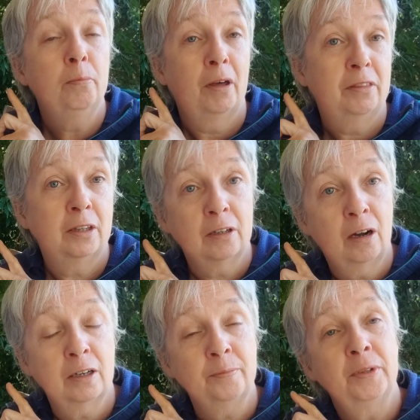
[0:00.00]
Maceta
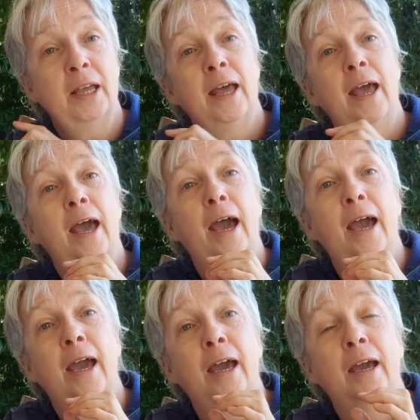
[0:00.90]
garden.
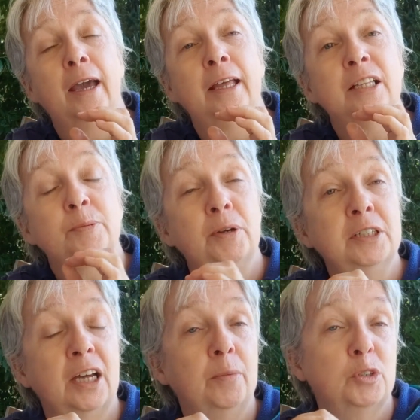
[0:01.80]
In the
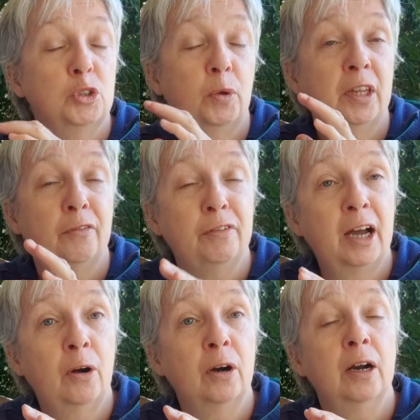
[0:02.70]
springtime it's just when they
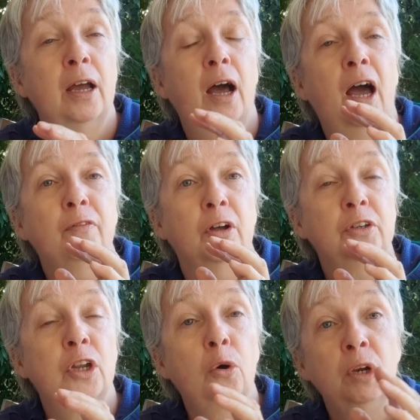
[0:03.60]
flower. I've got
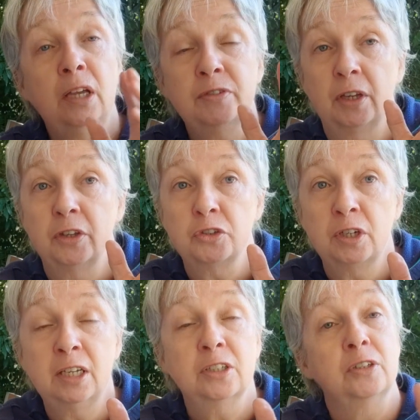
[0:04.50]
no leaves on the
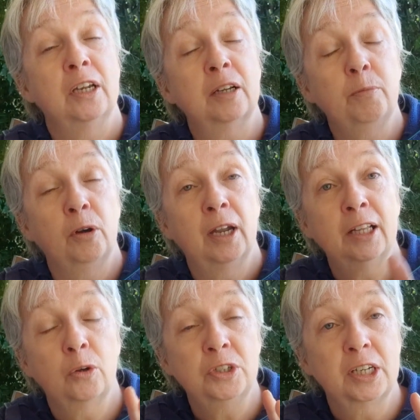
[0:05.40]
tree, so there's a lot more
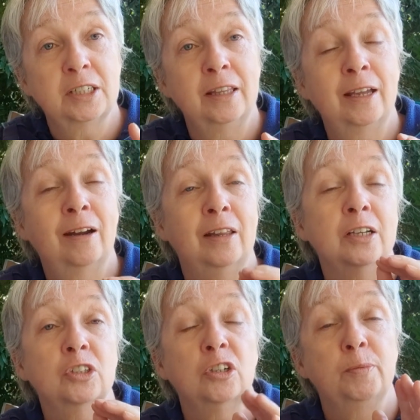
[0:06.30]
light going to get in there, and I
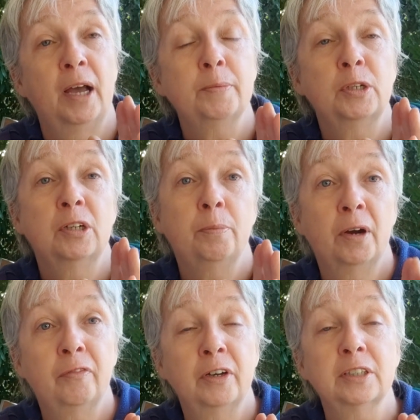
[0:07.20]
think it's going to be absolutely
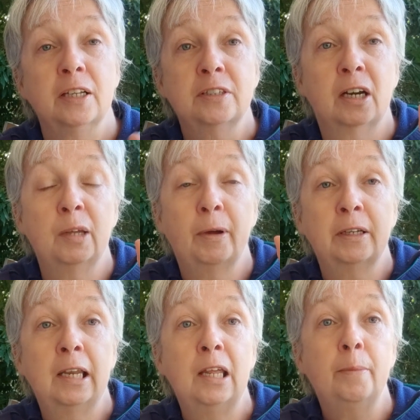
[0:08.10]
perfect. And sorry
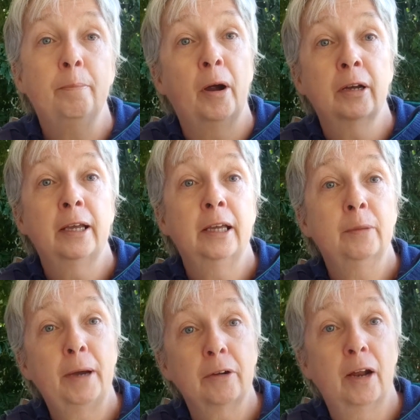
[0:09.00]
about Lily barking in
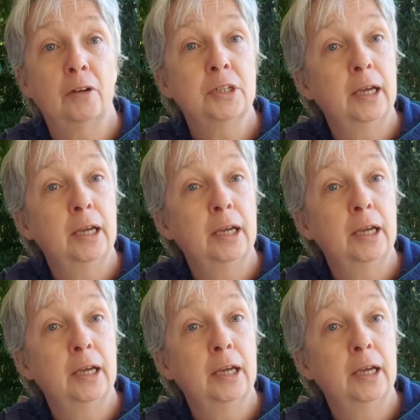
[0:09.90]
the background.